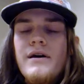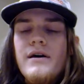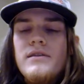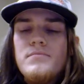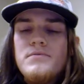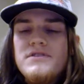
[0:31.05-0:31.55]

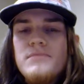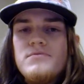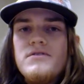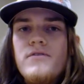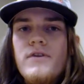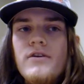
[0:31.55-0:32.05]
the
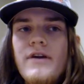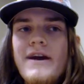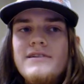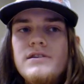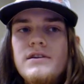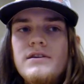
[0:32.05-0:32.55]
perception of color
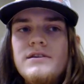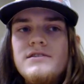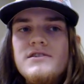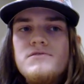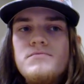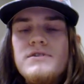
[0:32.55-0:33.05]
actually
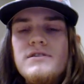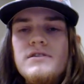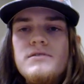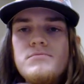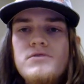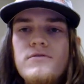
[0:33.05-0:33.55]
exists
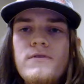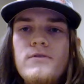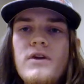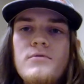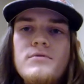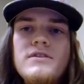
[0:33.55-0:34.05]
within the
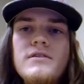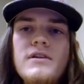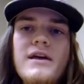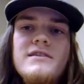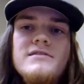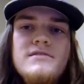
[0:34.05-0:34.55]
observer, not within
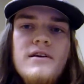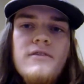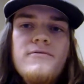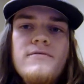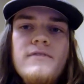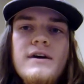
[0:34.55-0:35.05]
the light
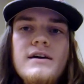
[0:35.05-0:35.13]
itself,